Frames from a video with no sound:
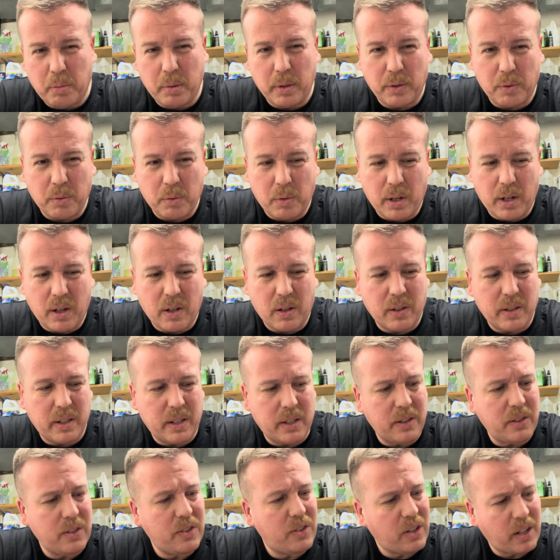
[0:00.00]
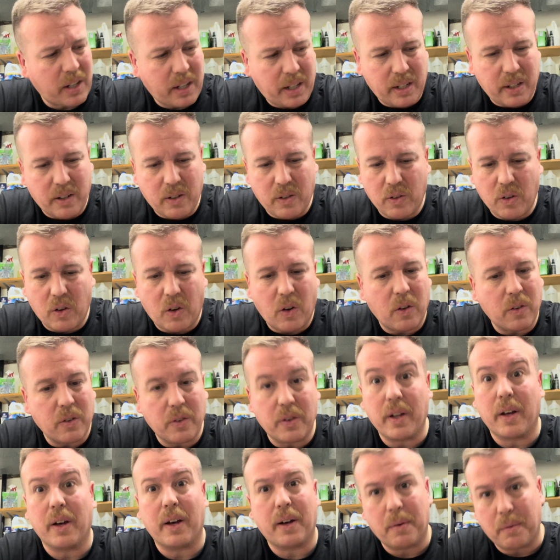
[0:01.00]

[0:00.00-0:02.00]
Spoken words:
as well and checking out all the